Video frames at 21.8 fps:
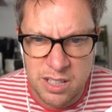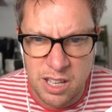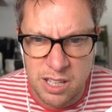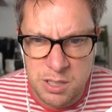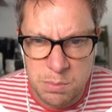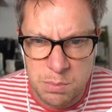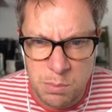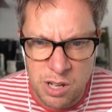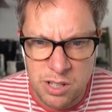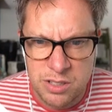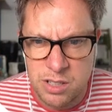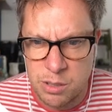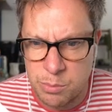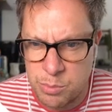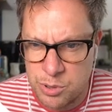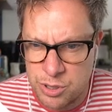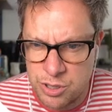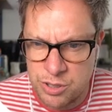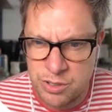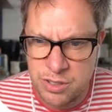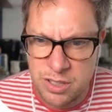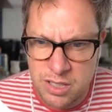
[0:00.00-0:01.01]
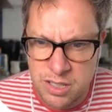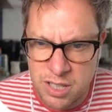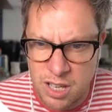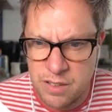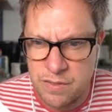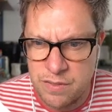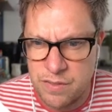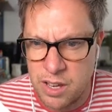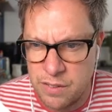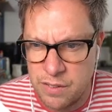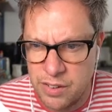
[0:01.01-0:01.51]
smarter at producing safe
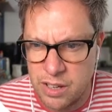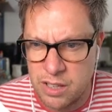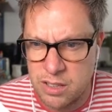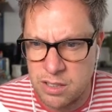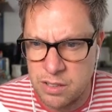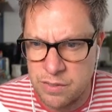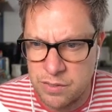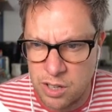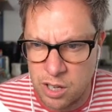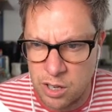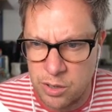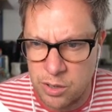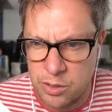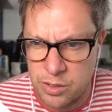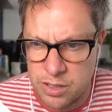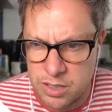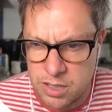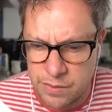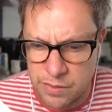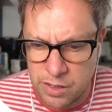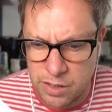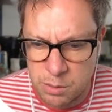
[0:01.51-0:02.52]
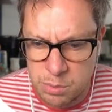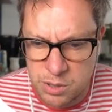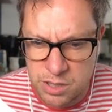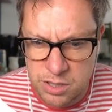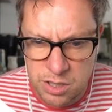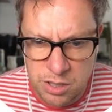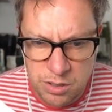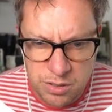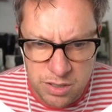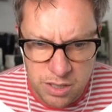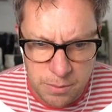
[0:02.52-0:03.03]
and effective code as developers
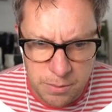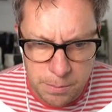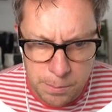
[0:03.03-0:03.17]
use it.